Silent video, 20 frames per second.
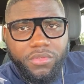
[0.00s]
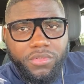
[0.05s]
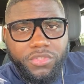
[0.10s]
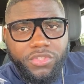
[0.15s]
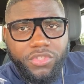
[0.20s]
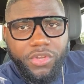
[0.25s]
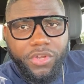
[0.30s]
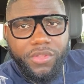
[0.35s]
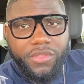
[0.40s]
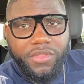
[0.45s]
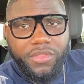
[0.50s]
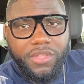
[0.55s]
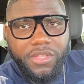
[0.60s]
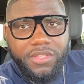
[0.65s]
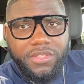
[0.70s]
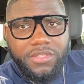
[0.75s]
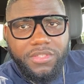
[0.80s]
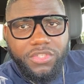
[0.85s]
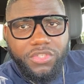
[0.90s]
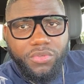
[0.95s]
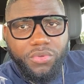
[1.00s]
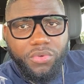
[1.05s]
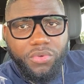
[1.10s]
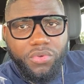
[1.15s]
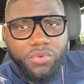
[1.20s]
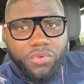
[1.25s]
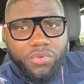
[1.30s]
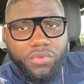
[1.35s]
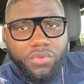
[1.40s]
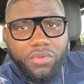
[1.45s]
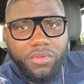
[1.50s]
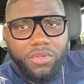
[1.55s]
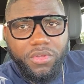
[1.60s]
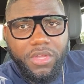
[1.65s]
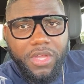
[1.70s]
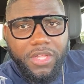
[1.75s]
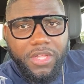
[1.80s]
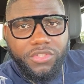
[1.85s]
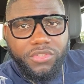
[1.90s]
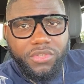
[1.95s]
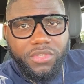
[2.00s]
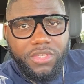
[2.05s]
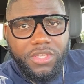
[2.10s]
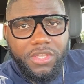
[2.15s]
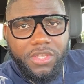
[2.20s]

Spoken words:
Certain things you got to